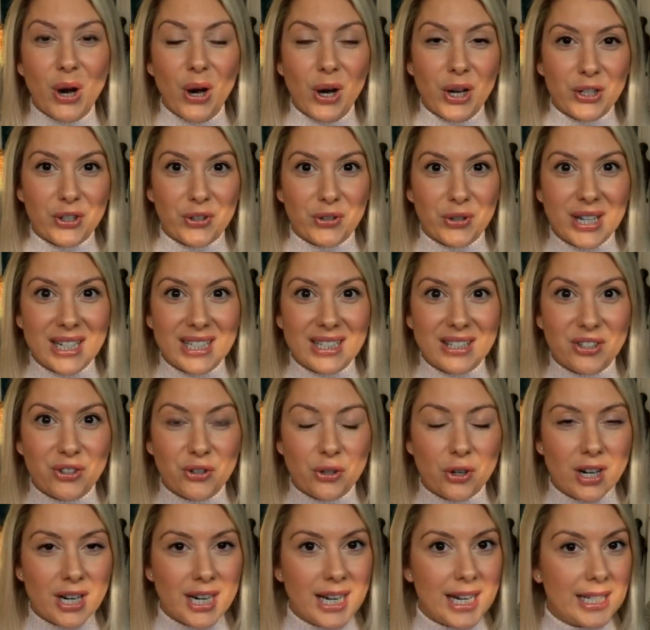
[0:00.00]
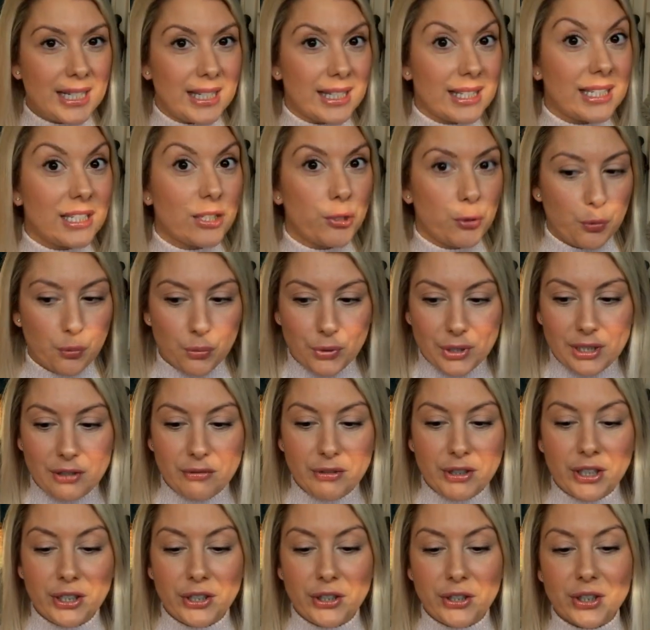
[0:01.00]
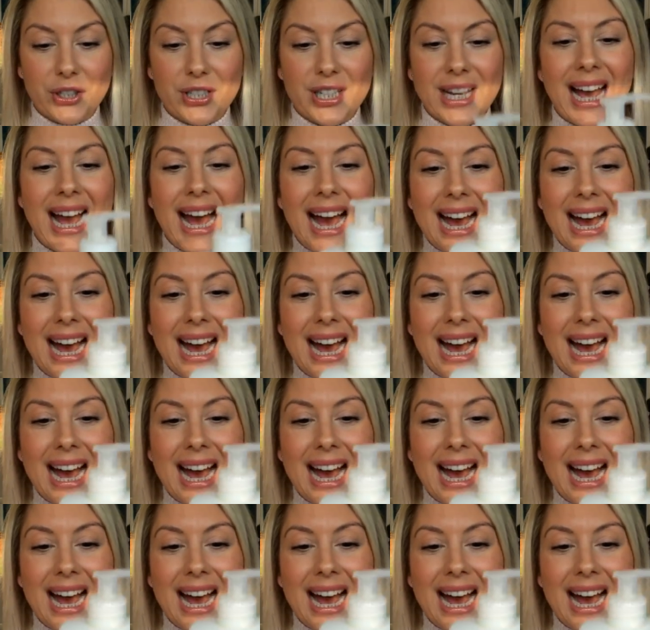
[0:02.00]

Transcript: hydrates dry ends. It's really, really good.